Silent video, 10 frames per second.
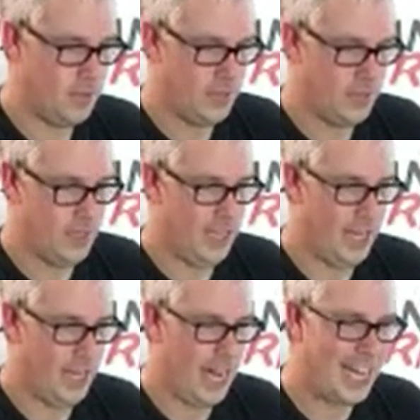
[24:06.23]
And
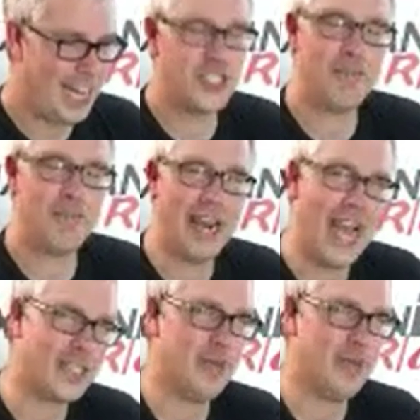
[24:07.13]
I had somebody ask me
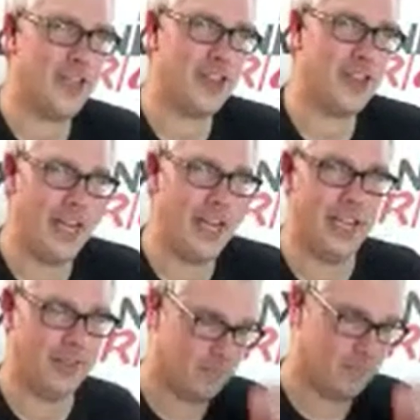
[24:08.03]
the other day
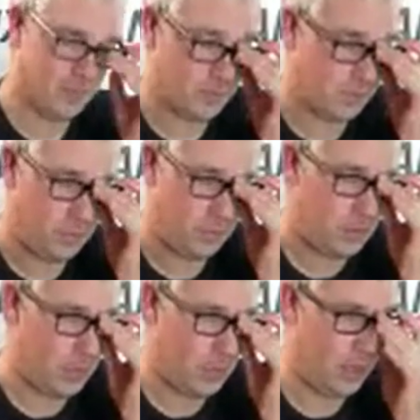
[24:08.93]

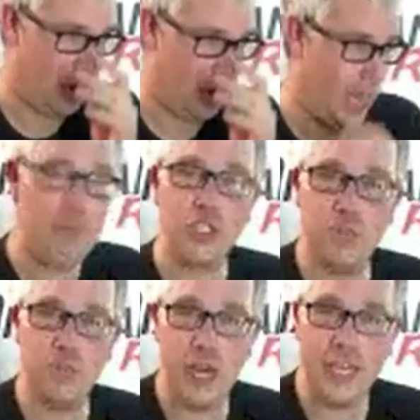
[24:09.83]
how much
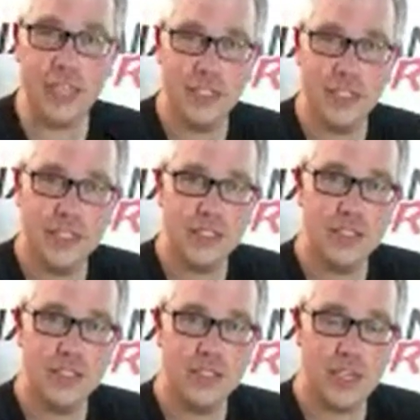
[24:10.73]
money
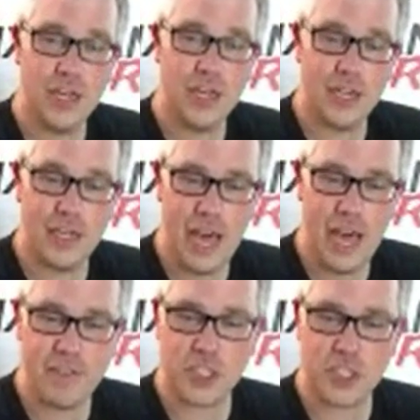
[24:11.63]
have I
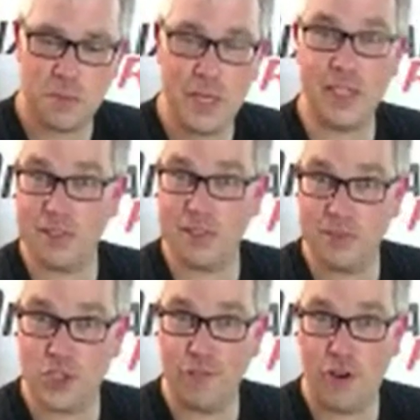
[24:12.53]
spent so
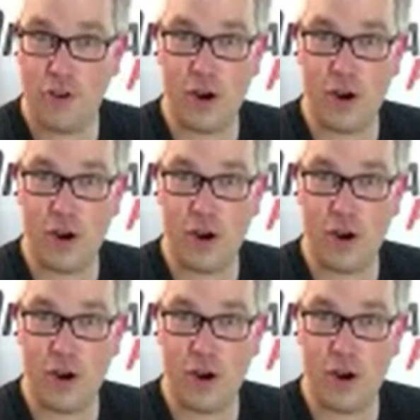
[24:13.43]
far.